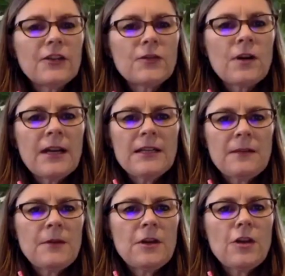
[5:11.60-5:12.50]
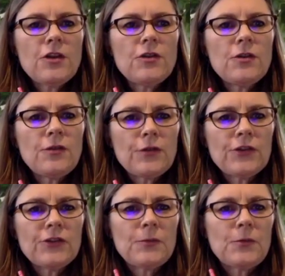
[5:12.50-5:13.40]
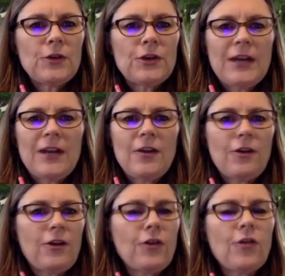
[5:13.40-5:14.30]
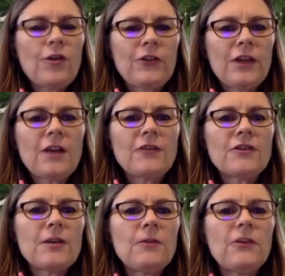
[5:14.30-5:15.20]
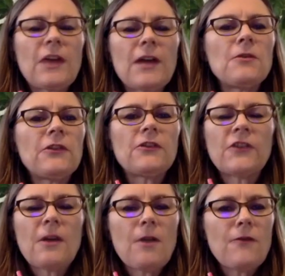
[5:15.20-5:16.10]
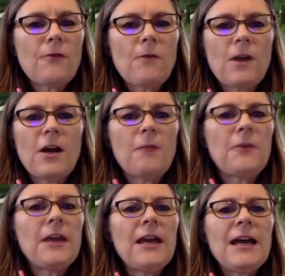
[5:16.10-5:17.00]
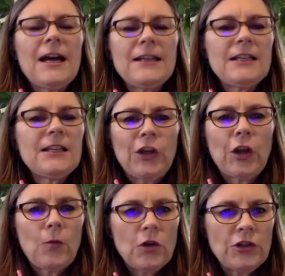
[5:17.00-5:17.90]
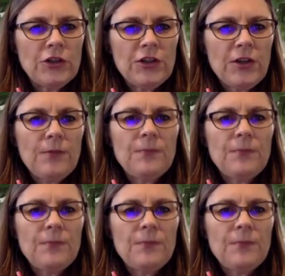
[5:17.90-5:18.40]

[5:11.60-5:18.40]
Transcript: right. I mean, a universal word I heard across the country was, I was so overwhelmed, I didn't know what to do.